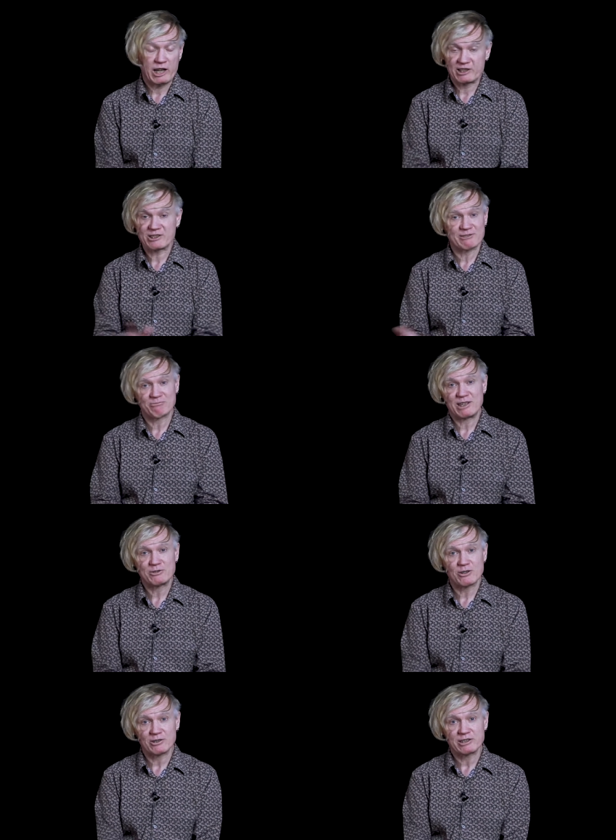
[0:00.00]
That's
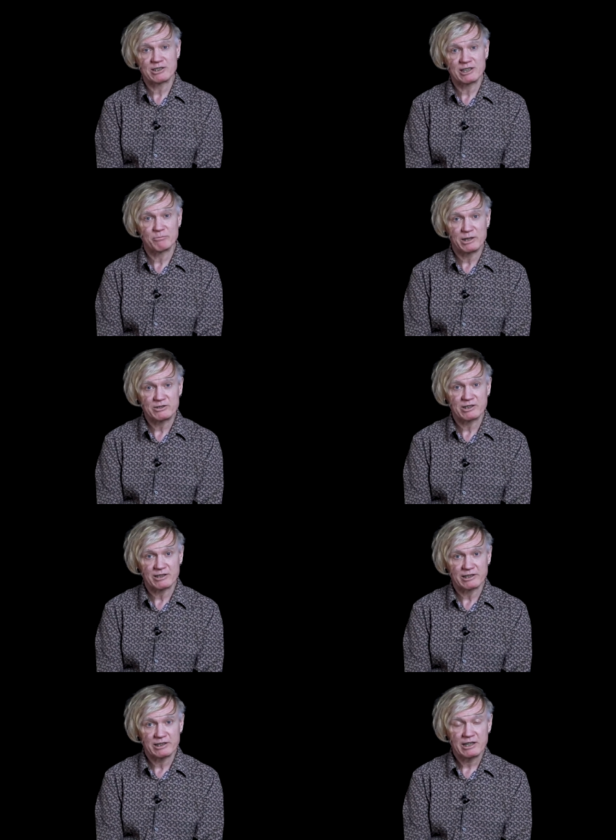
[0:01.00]
that's all he said,
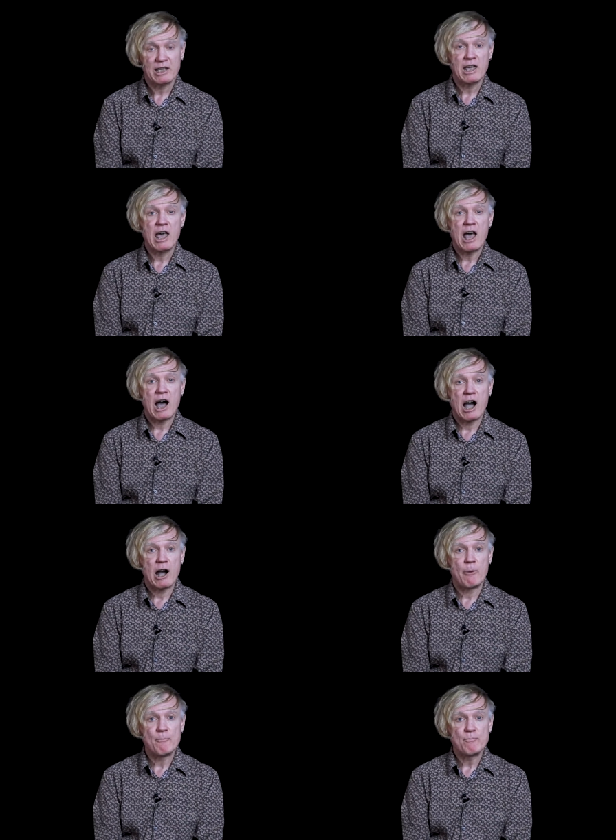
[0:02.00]
basically.
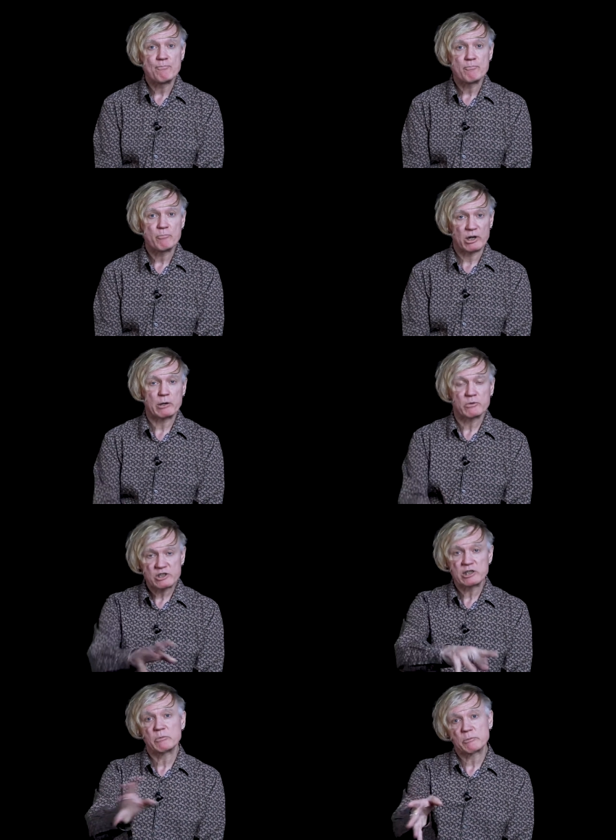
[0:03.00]
Um, but I
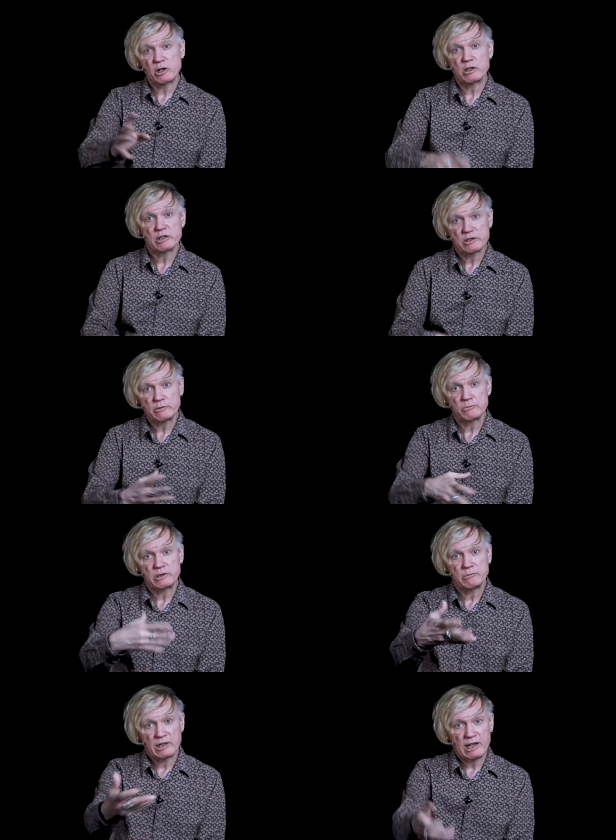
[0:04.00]
would see him at parties, and he
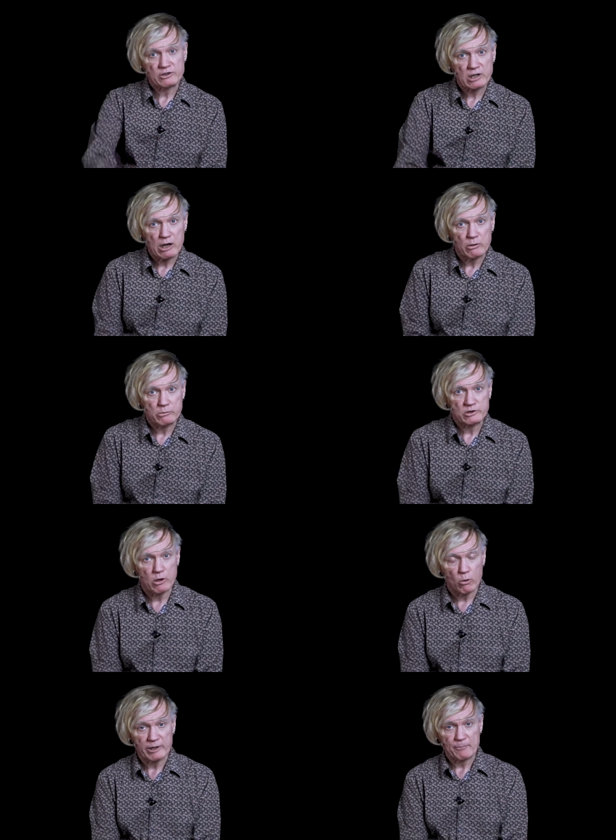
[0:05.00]
would ask how it was
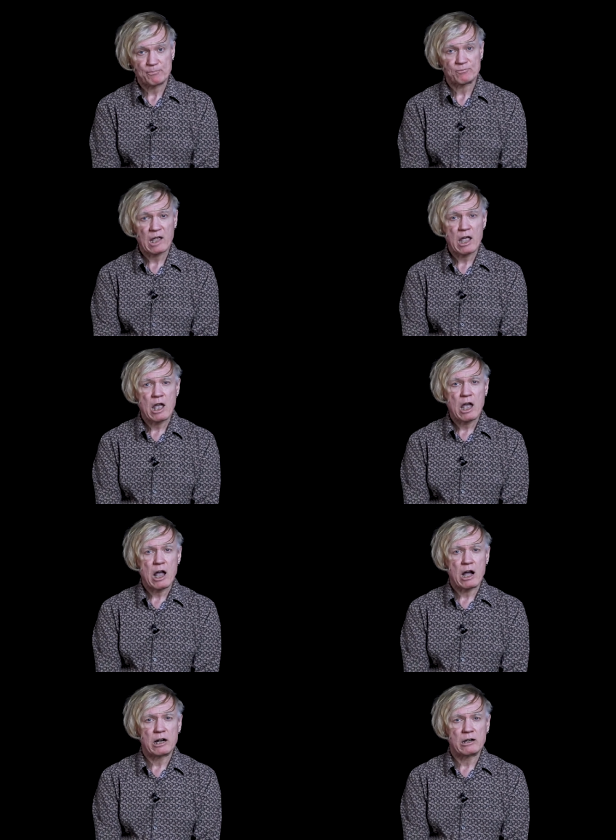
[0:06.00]
going.
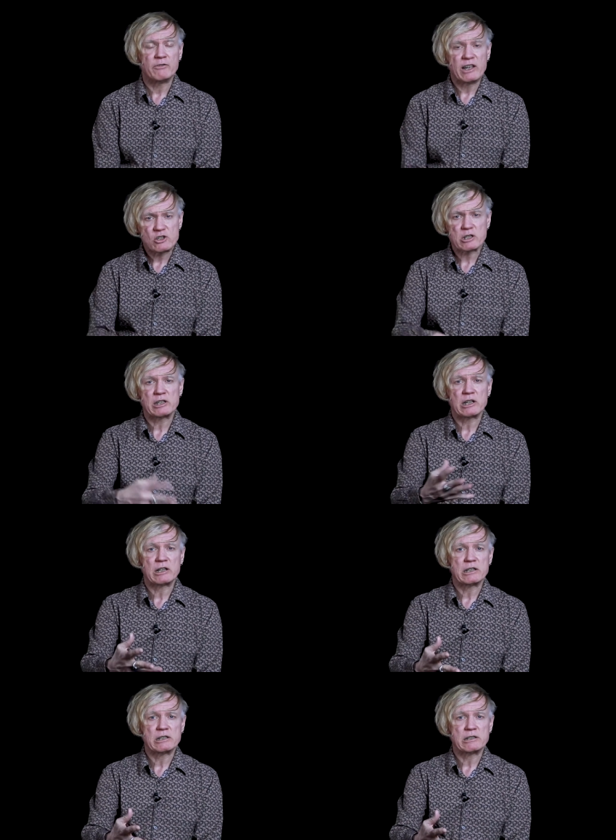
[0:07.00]
Uh, eventually,
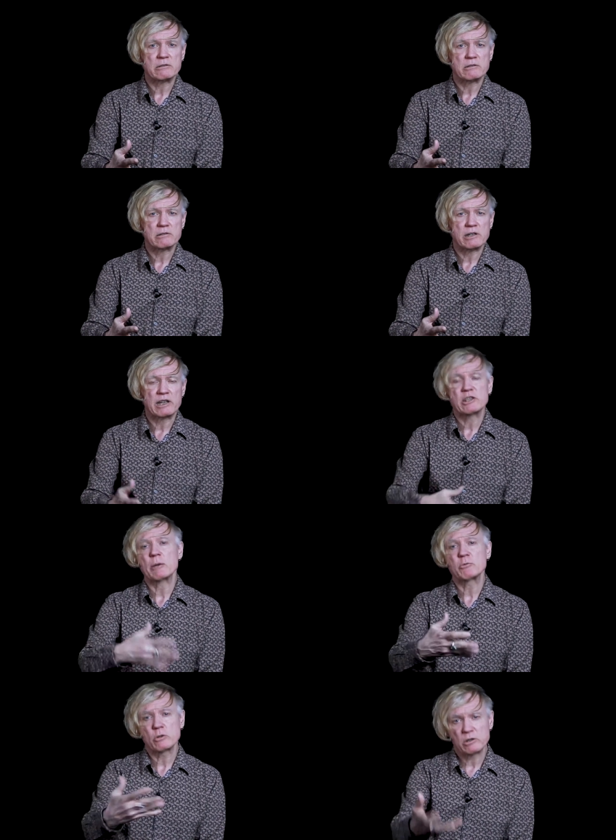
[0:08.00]
I had the
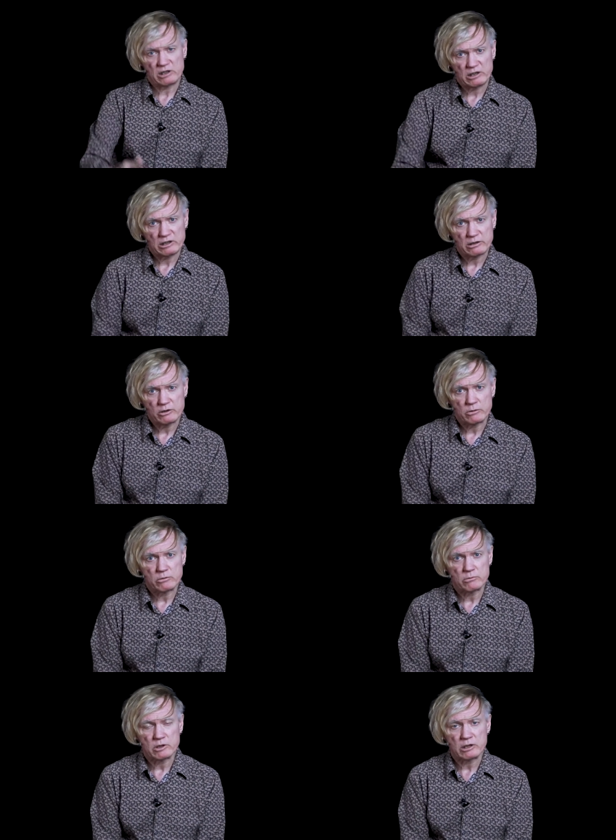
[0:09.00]
opportunity
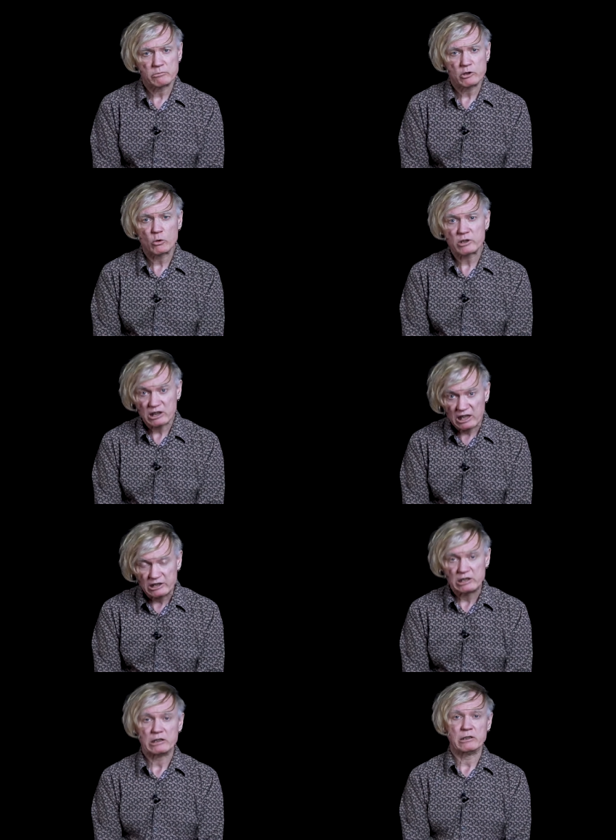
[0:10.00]
to uh, go to
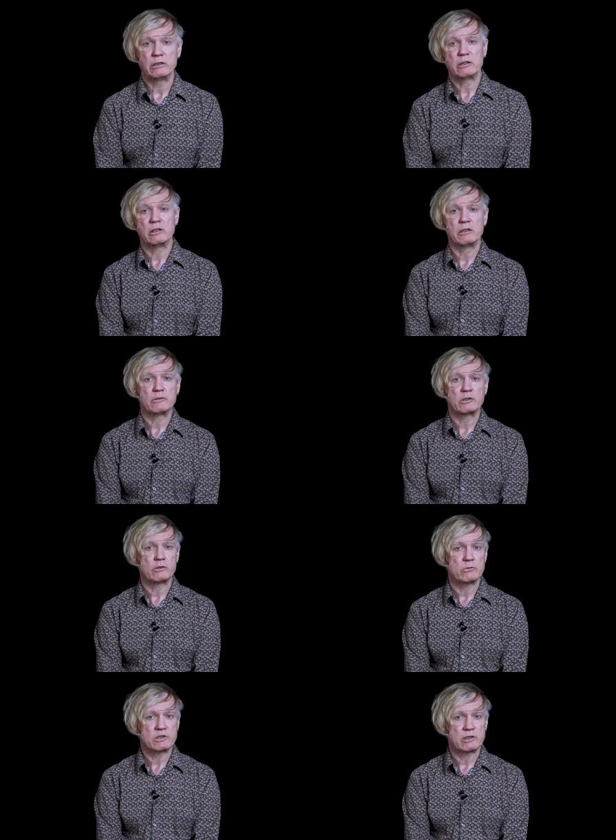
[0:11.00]
London uh, to
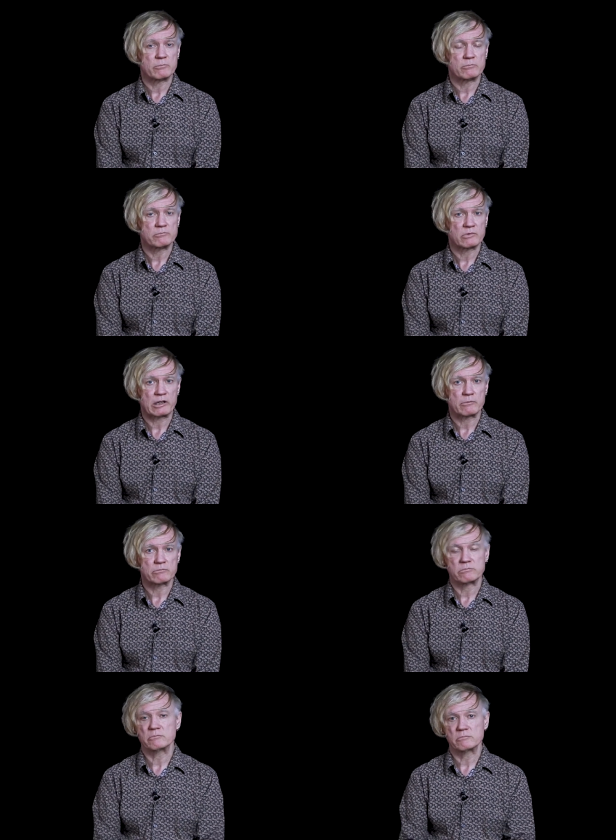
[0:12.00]
do some like
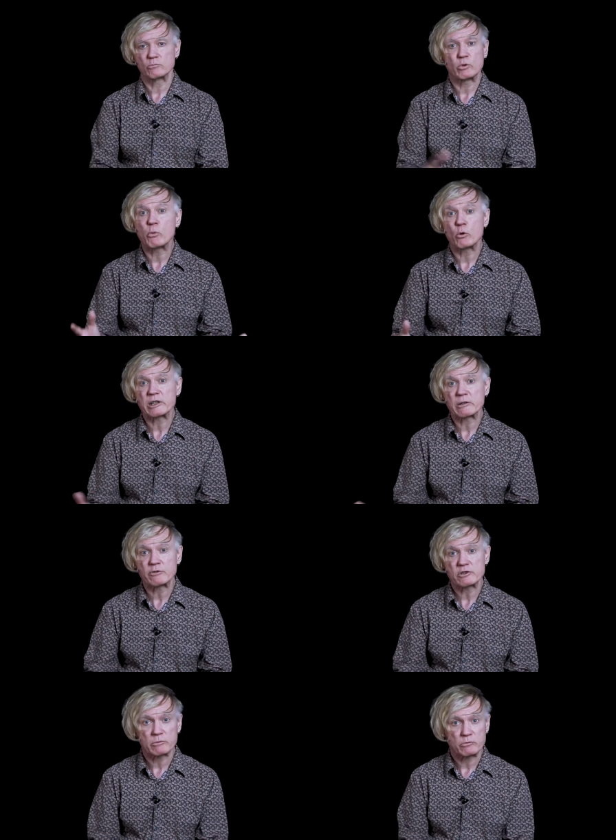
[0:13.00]
reporting
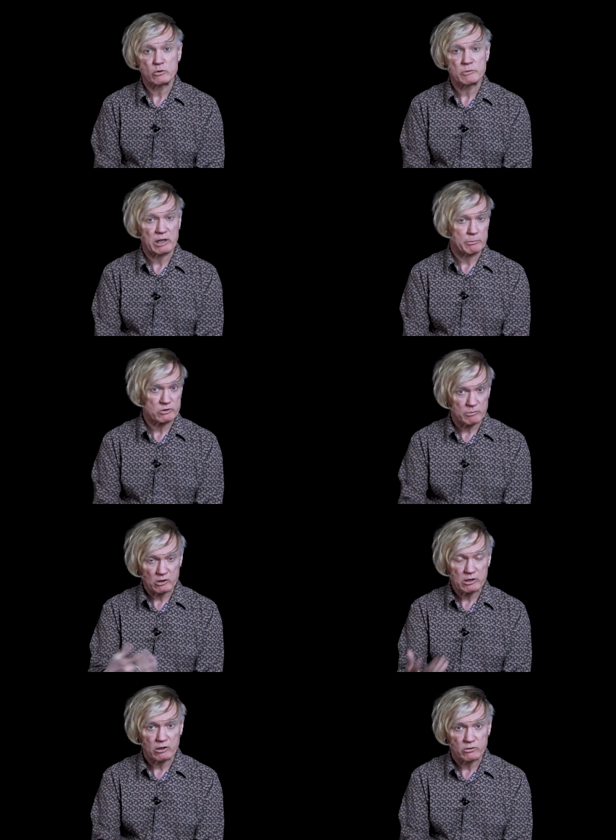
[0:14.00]
for some newspapers
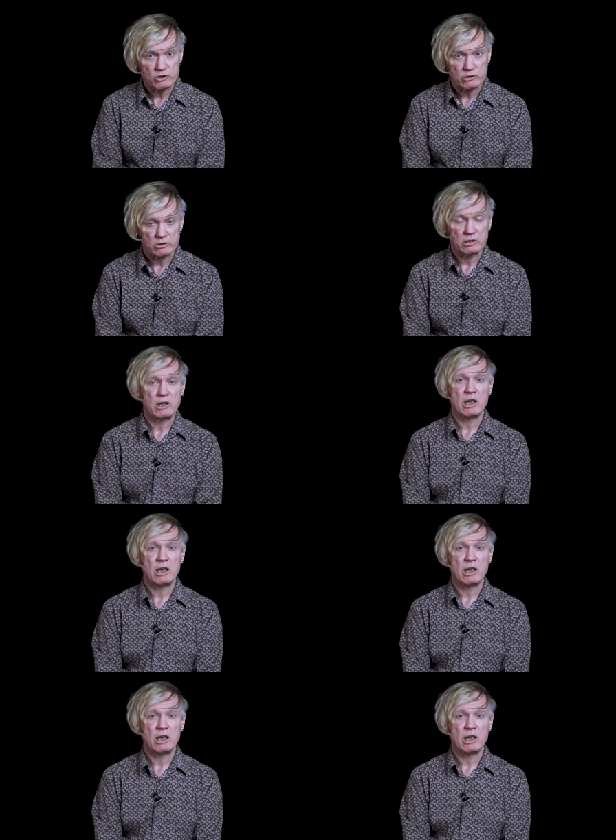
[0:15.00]
about culture